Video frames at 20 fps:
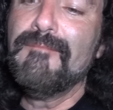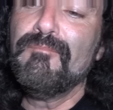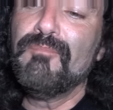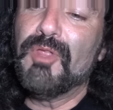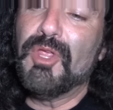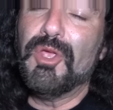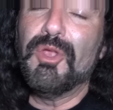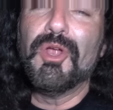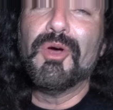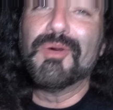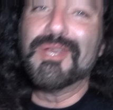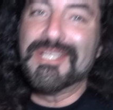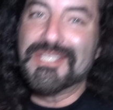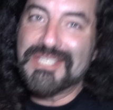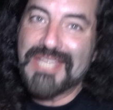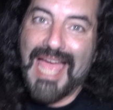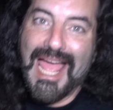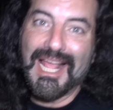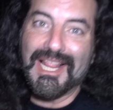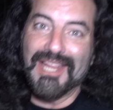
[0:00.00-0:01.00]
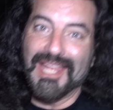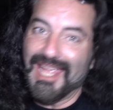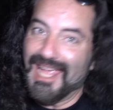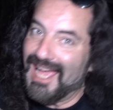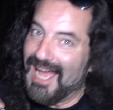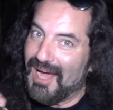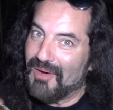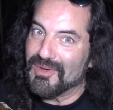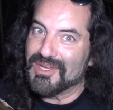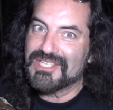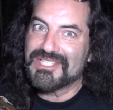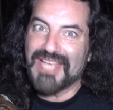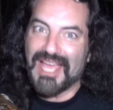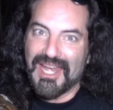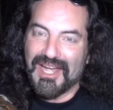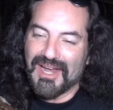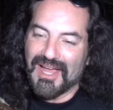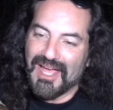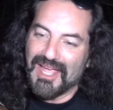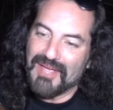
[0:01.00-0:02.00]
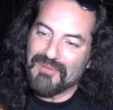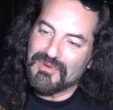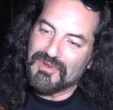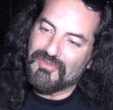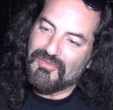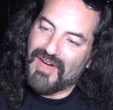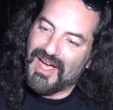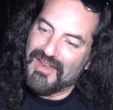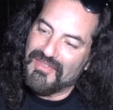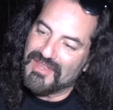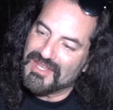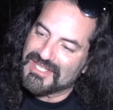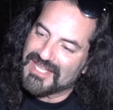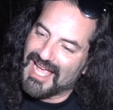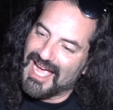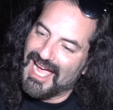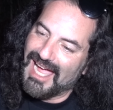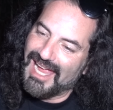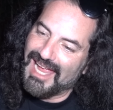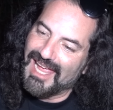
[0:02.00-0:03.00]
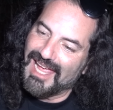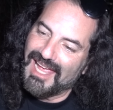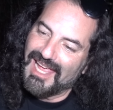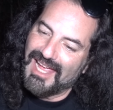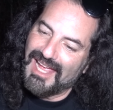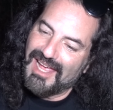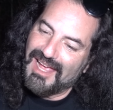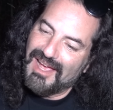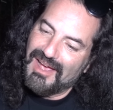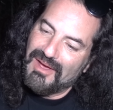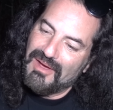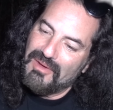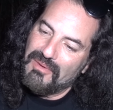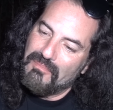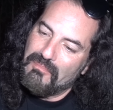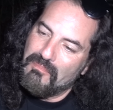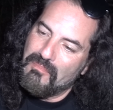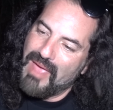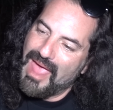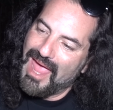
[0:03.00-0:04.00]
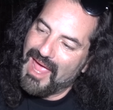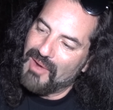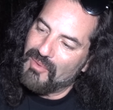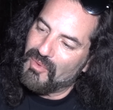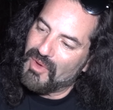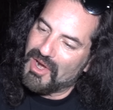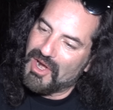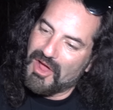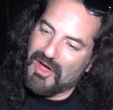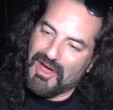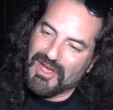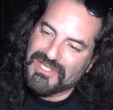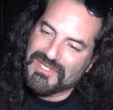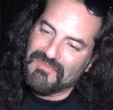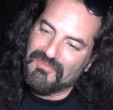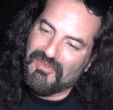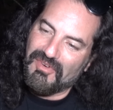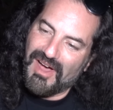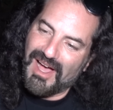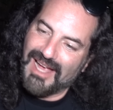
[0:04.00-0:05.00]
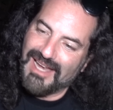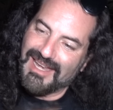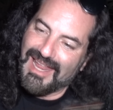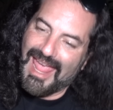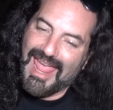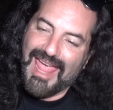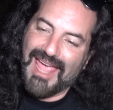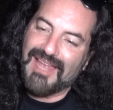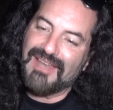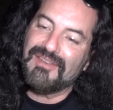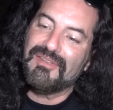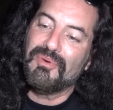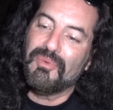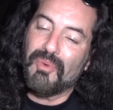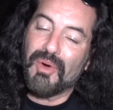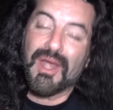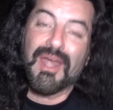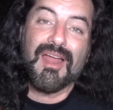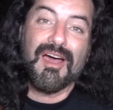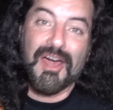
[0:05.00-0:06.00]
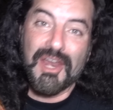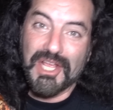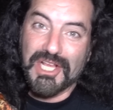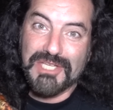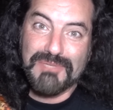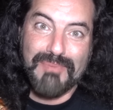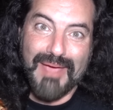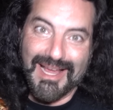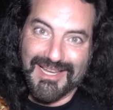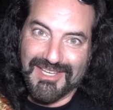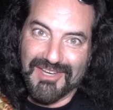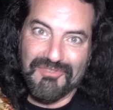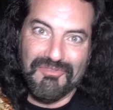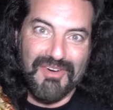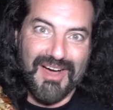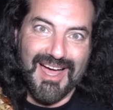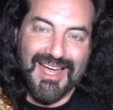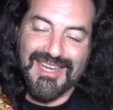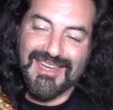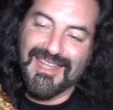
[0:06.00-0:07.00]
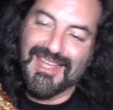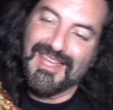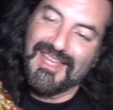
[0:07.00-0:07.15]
you know exactly how excited I am to find this guy. Man, what an awesome find, and what an unexpected find.